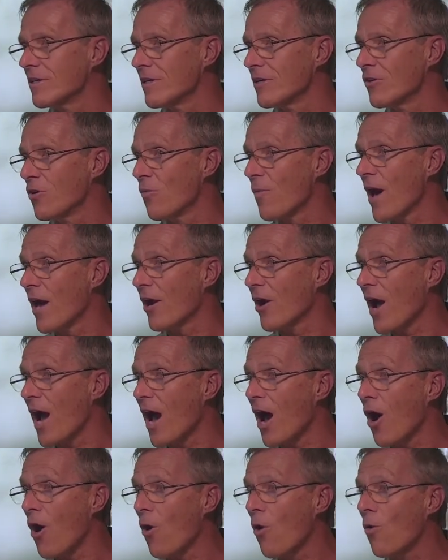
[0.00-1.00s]
no matter
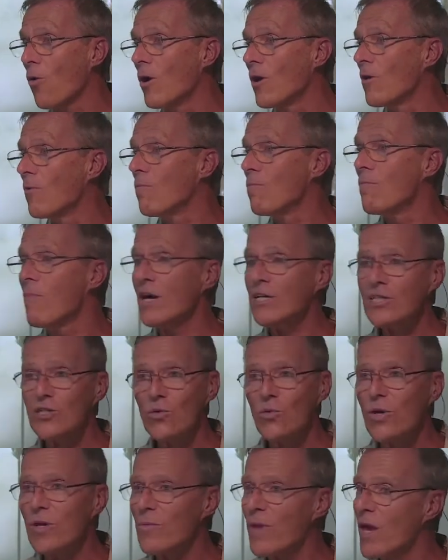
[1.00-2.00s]
how much
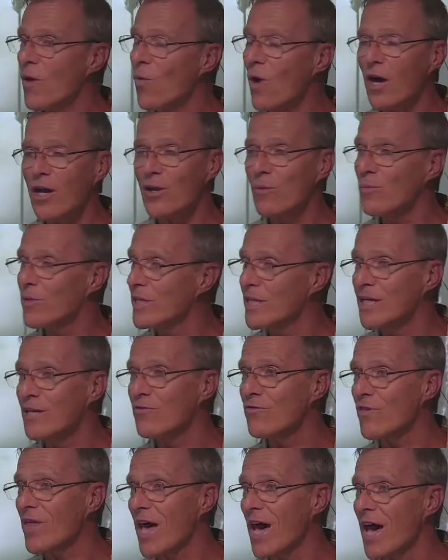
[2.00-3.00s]
we may want to believe
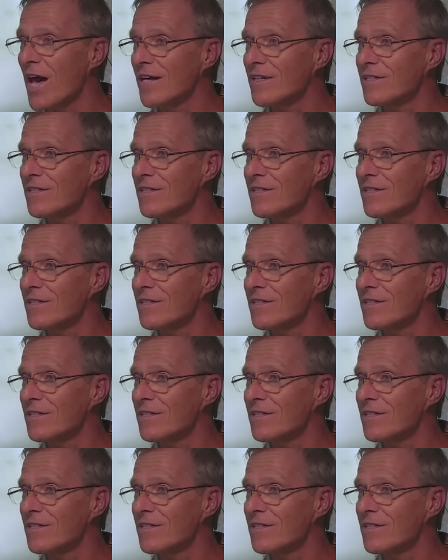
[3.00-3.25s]
that.